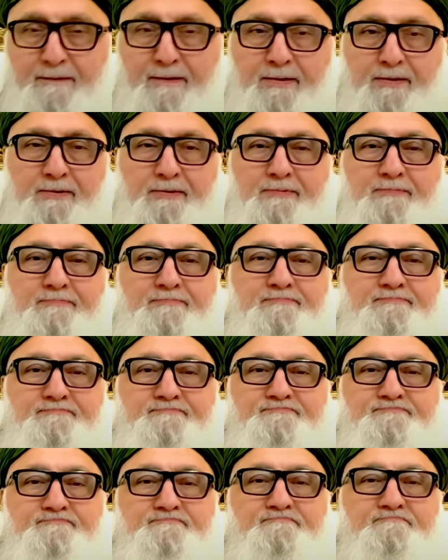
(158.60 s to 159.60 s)
divinely
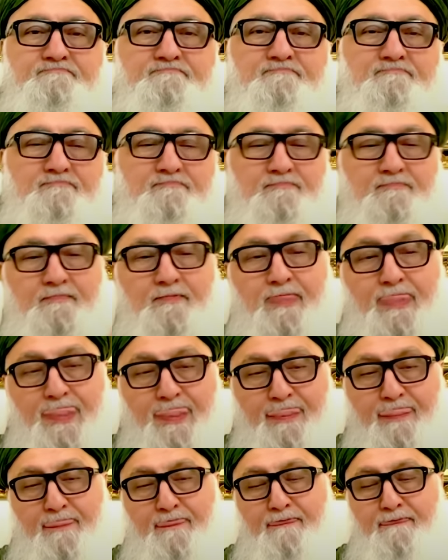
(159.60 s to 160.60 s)
speech
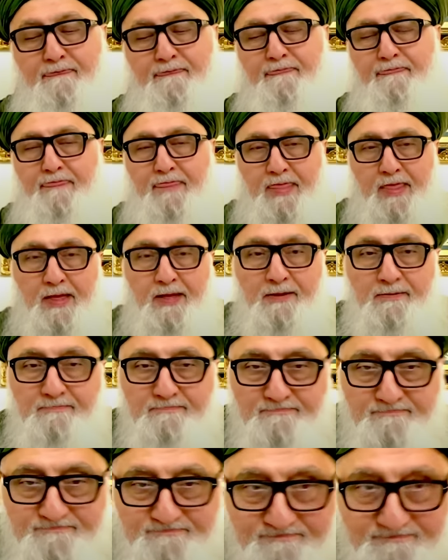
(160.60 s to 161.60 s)
emanates. How does this
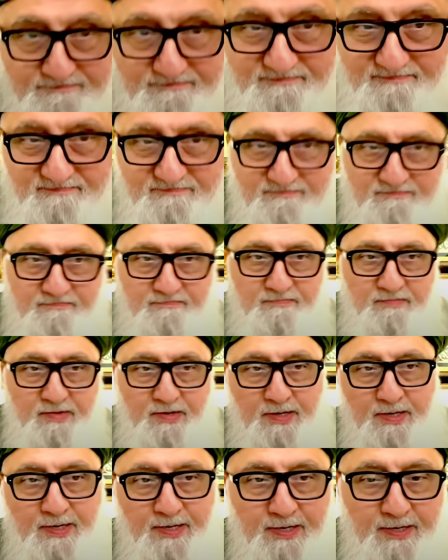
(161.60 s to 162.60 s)
relate to
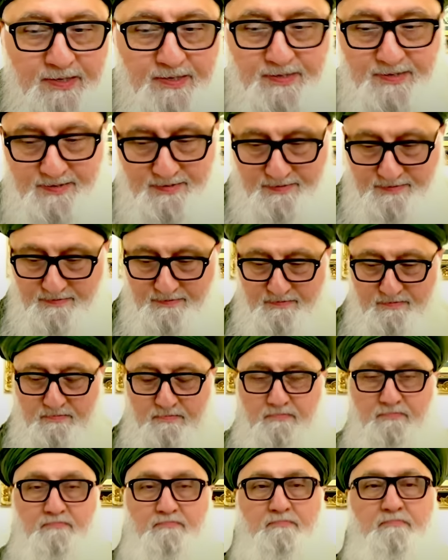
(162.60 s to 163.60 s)
Yasin, the heart of Holy
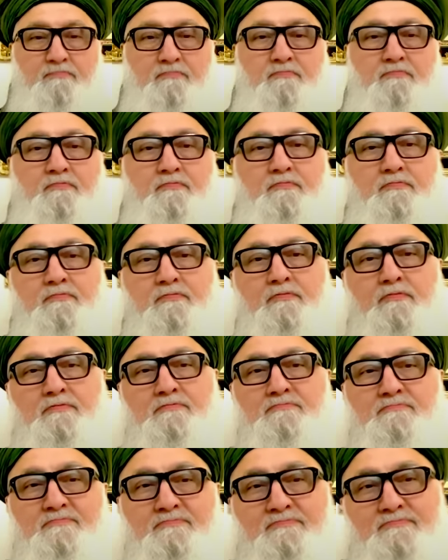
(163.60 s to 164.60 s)
Quran? Is
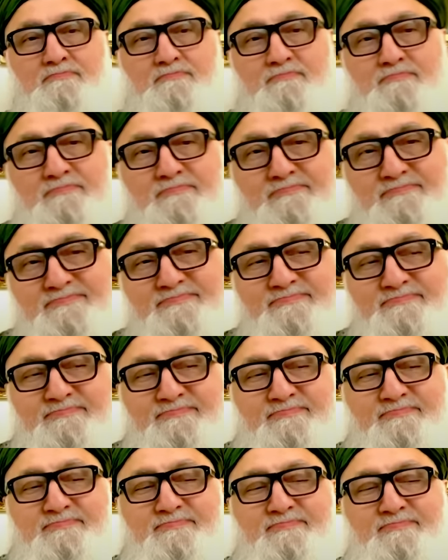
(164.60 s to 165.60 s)
Yasin
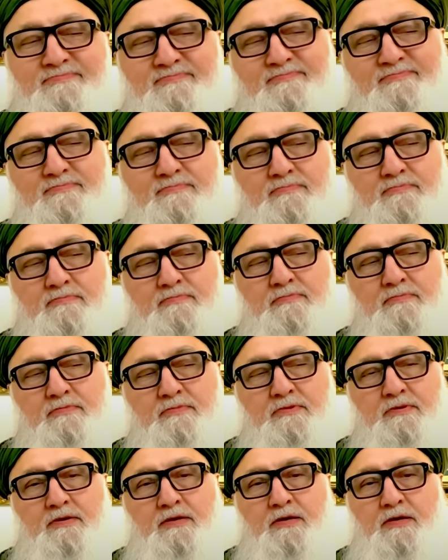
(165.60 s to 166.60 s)
inside of
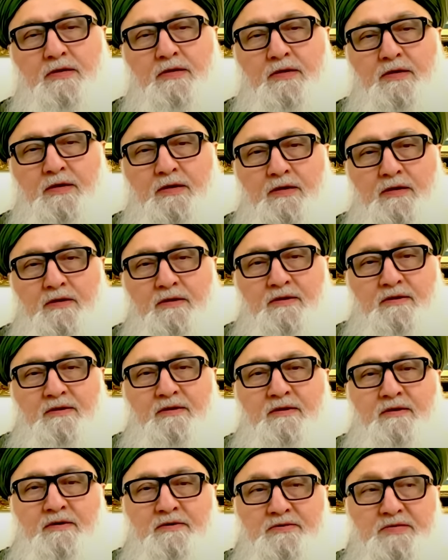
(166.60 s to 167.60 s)
Tasin?
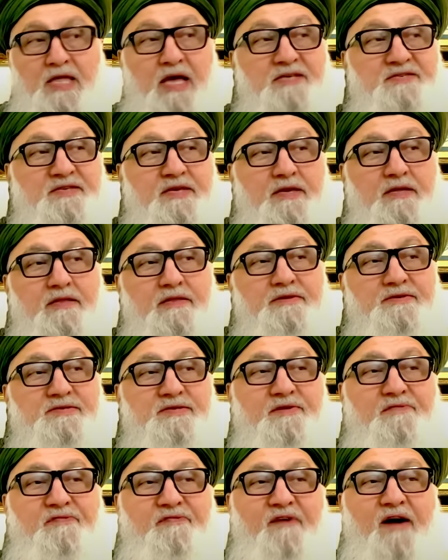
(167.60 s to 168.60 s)
Tasin is
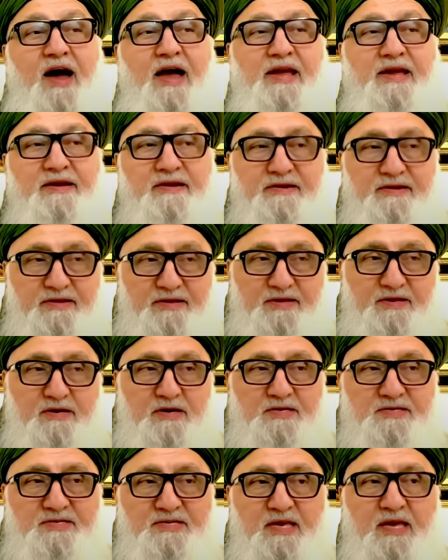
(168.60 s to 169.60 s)
the fire,
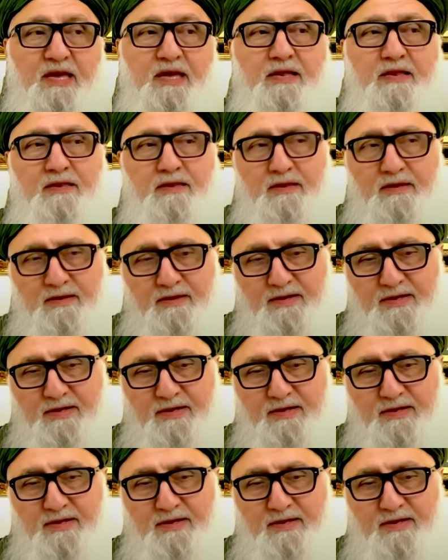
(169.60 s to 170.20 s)
Yasin